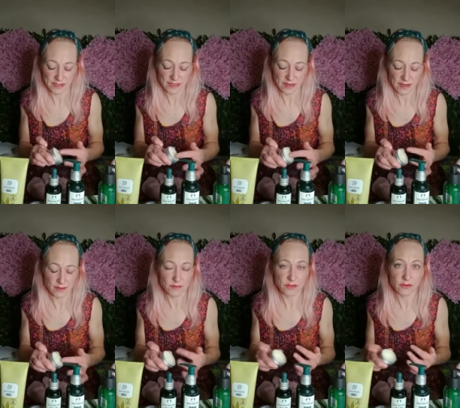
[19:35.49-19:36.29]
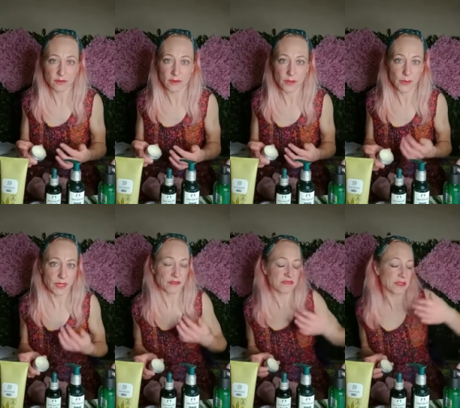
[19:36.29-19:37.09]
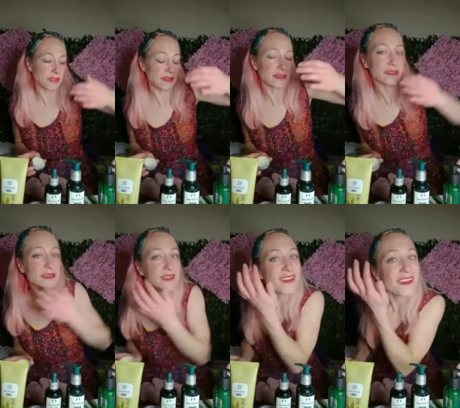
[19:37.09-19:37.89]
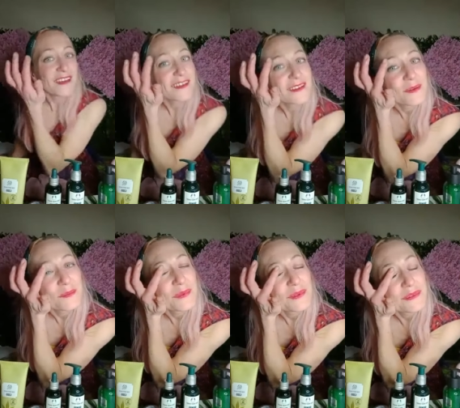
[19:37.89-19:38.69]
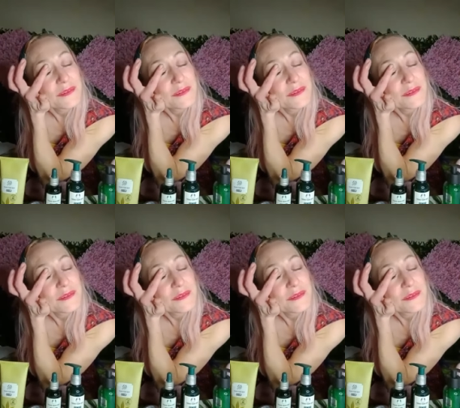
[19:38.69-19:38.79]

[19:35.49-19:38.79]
today, I'm doing quite well, I feel like.